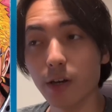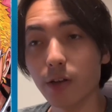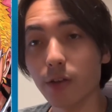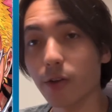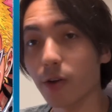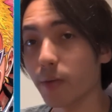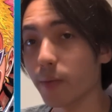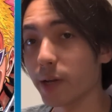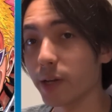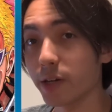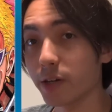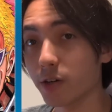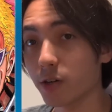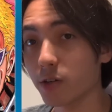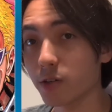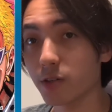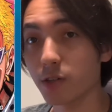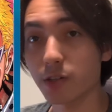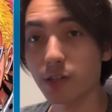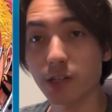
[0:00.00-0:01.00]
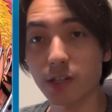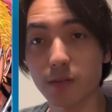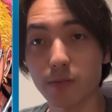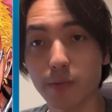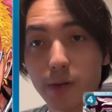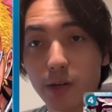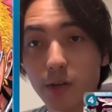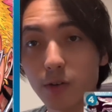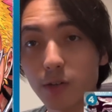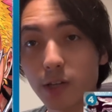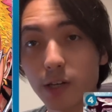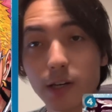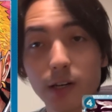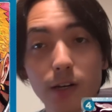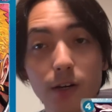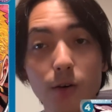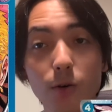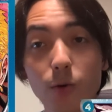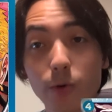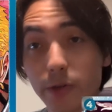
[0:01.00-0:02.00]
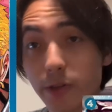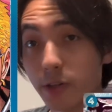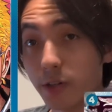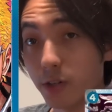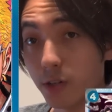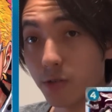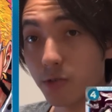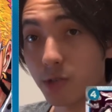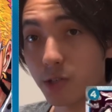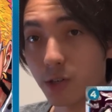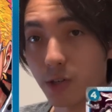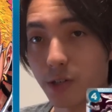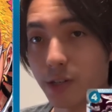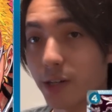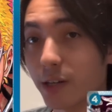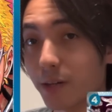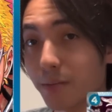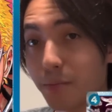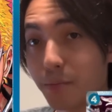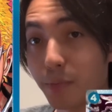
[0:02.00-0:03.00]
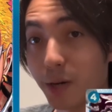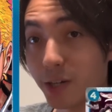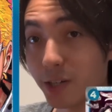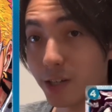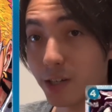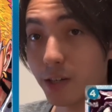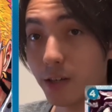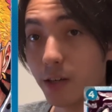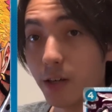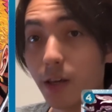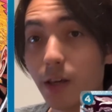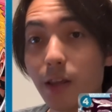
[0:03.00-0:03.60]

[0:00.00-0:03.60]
there are many cards such as Perona, or in the new start deck, Buggy,